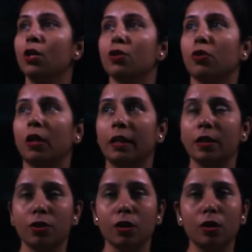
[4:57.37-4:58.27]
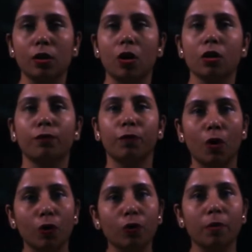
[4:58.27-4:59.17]
So conditional clause
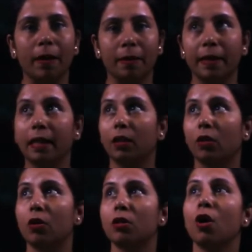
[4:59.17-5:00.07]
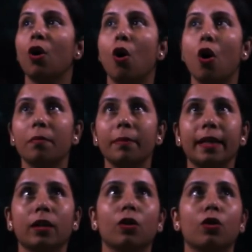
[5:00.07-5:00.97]
followed by main clause, or
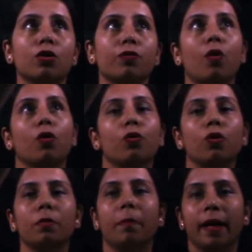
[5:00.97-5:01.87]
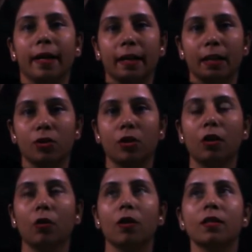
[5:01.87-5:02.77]
main clause followed by conditional
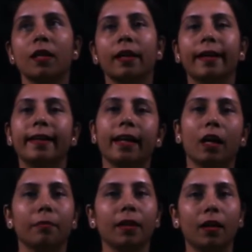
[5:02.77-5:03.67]
clause. It can be